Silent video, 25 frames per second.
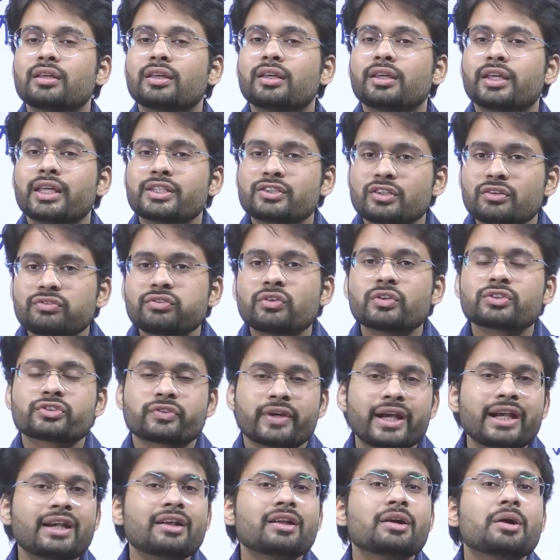yes, of course,
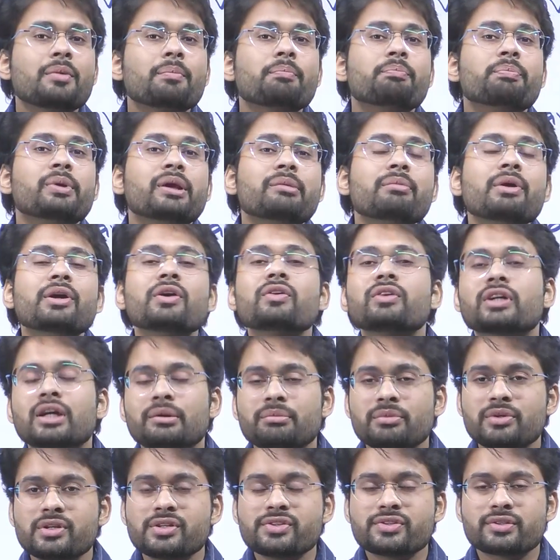right, primitive
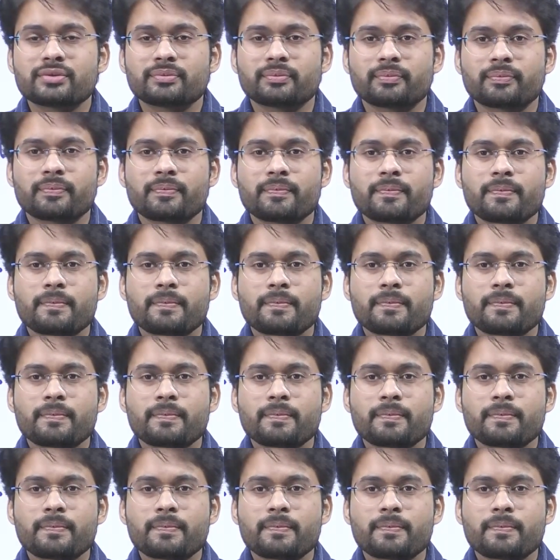communism.